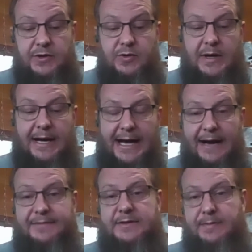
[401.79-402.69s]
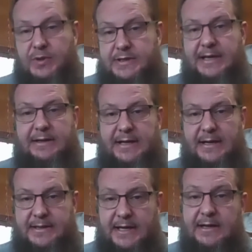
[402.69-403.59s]
you have to protect
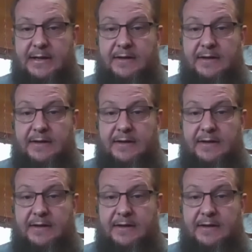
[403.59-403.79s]
that data.